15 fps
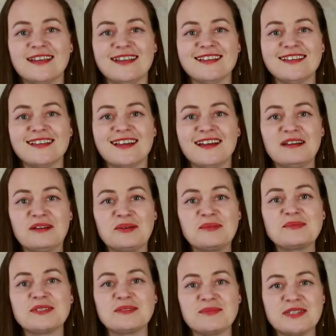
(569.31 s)
and I
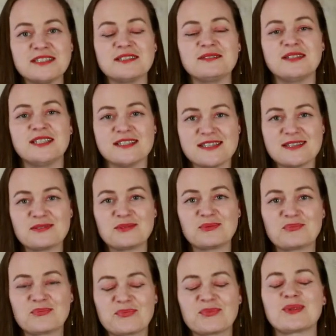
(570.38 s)
hope to meet you very soon.
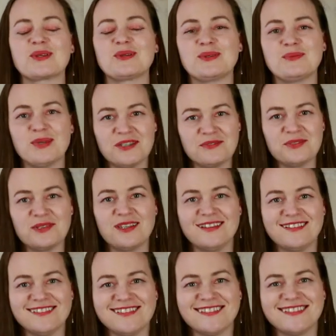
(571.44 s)
Goodbye for now.